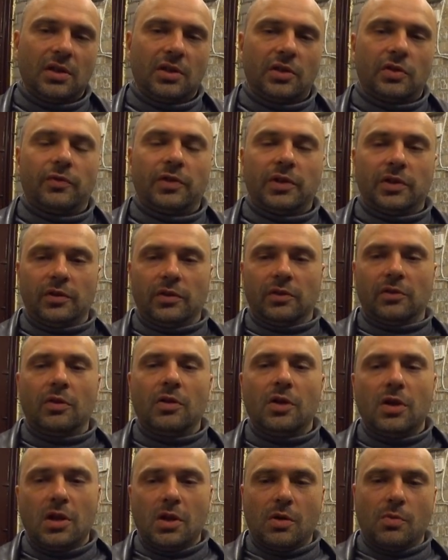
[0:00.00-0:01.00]
So when you
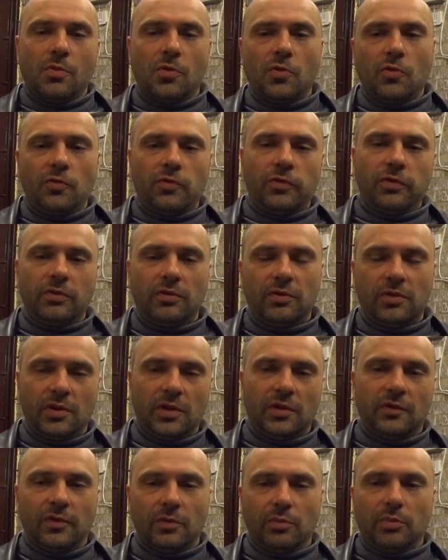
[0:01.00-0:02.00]
move
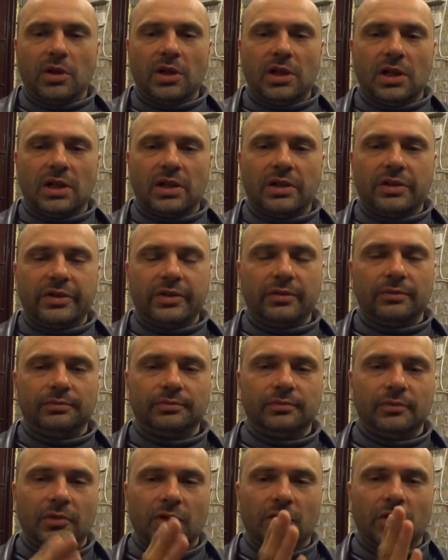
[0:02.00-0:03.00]
the bars,
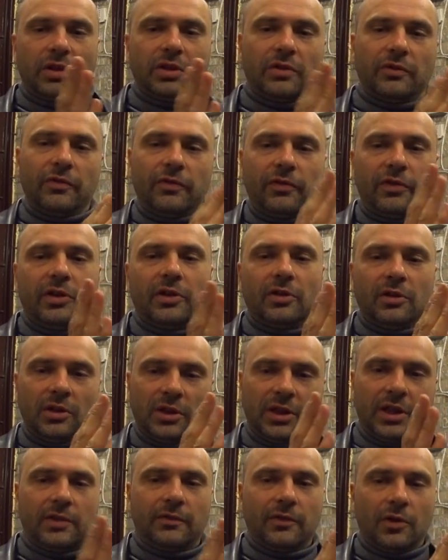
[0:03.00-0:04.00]
you can feel
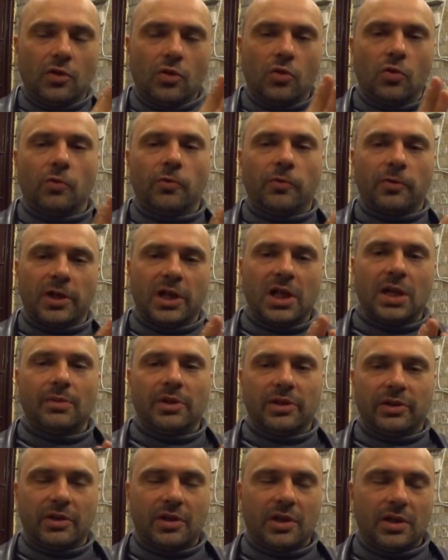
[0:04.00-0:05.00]
like the whole frame
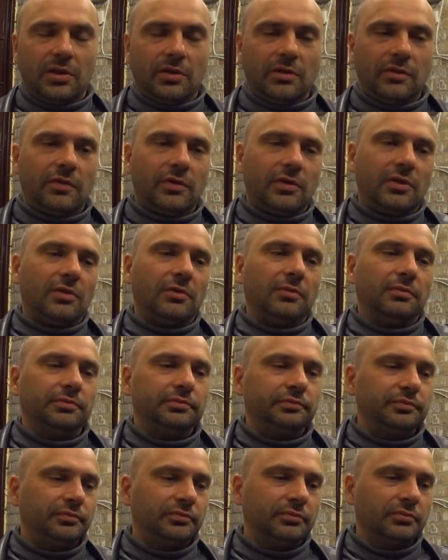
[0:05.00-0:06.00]
is kind of
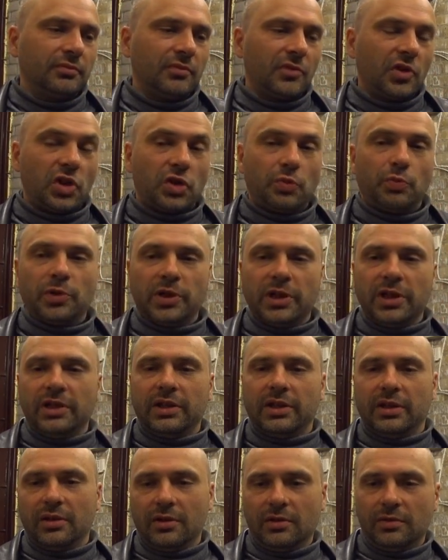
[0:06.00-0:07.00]

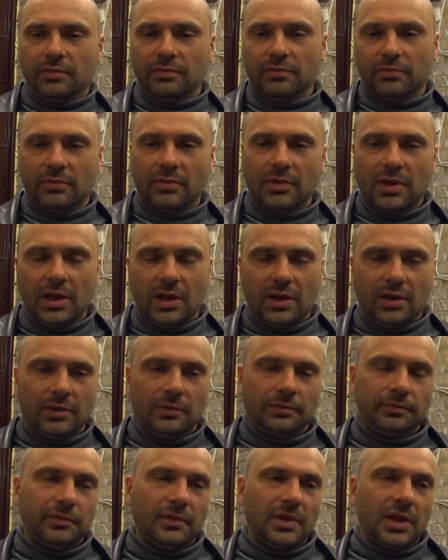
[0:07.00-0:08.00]
springing,
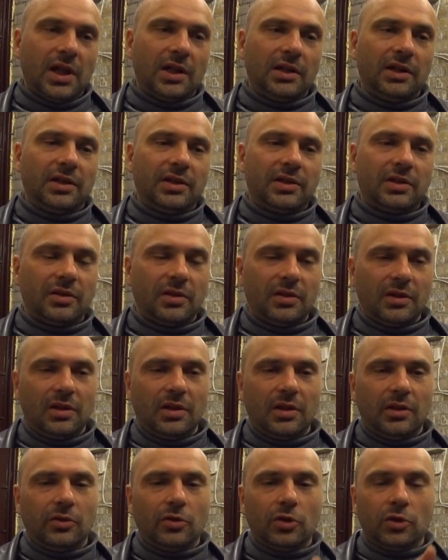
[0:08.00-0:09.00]
and it's
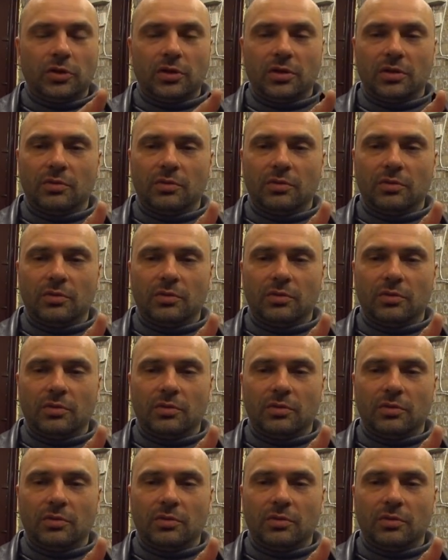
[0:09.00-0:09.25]
not